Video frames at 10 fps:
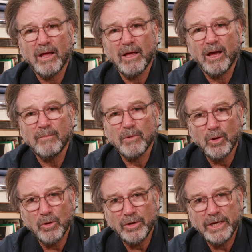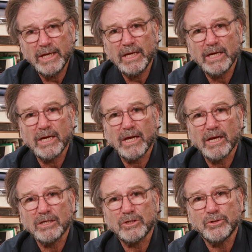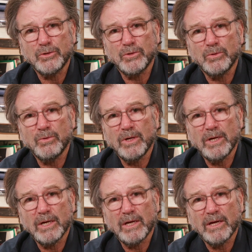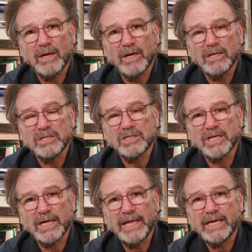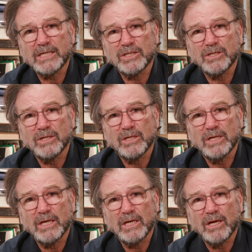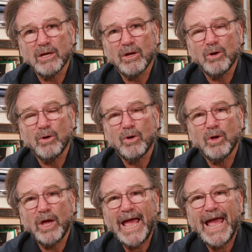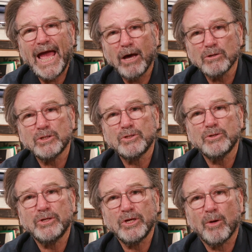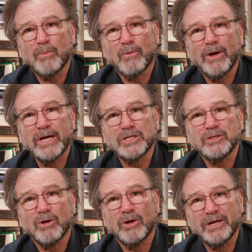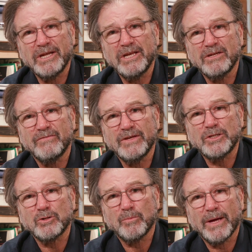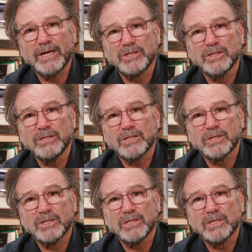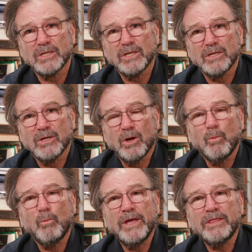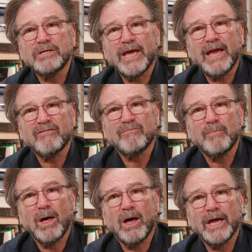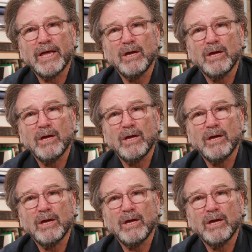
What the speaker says: I'm learning to select how to do the operation on an individual patient, whether to have my